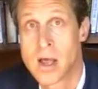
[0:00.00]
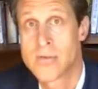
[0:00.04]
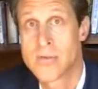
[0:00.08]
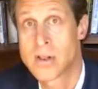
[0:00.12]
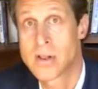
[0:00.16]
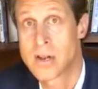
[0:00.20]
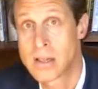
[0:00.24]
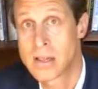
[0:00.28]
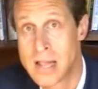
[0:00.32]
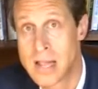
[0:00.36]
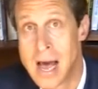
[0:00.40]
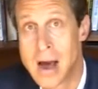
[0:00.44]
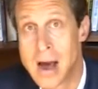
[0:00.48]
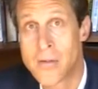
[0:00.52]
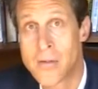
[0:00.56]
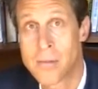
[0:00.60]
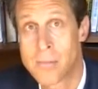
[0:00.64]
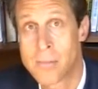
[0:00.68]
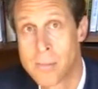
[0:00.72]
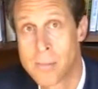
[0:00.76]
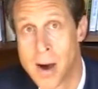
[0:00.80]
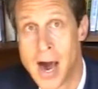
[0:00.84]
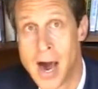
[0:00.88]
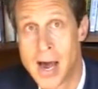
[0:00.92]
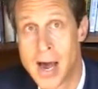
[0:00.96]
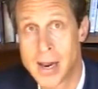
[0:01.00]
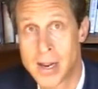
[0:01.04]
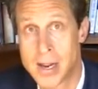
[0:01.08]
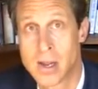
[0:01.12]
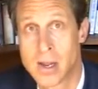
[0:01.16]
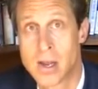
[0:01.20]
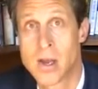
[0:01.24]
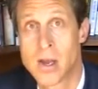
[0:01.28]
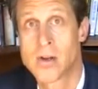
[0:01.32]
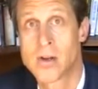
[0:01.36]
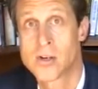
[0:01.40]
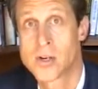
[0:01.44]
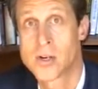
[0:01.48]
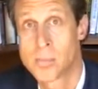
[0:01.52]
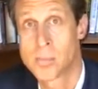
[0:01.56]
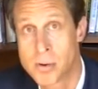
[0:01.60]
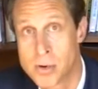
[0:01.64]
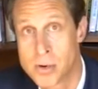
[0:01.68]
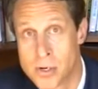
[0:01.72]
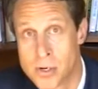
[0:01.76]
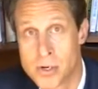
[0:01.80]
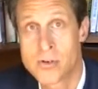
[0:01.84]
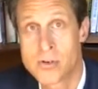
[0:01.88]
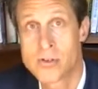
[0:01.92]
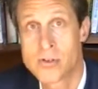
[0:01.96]
that allow the body to
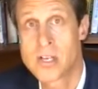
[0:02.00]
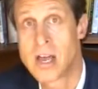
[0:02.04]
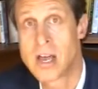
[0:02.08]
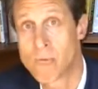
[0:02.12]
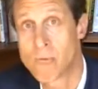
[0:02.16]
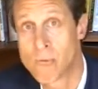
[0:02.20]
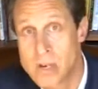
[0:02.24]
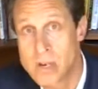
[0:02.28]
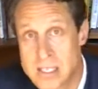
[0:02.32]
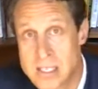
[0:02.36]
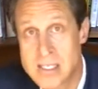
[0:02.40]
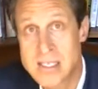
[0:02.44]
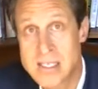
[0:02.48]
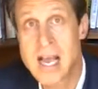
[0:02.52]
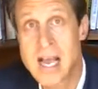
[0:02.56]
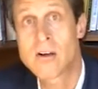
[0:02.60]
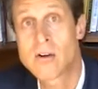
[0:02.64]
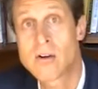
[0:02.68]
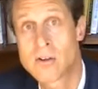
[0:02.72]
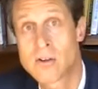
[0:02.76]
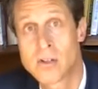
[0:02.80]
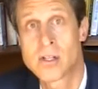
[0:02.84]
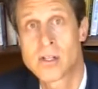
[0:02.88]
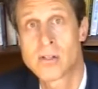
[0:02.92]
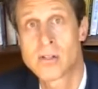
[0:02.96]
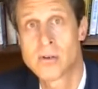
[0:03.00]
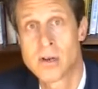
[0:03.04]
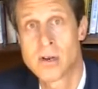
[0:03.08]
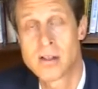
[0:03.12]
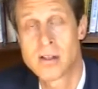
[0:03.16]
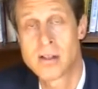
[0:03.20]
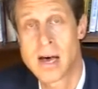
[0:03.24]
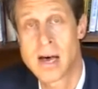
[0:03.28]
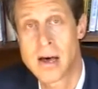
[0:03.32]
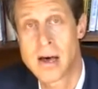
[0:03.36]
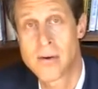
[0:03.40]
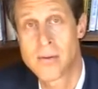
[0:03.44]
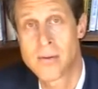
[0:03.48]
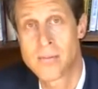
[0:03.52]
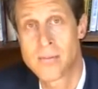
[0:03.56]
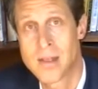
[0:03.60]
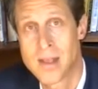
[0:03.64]
produce and recycle the glutathione.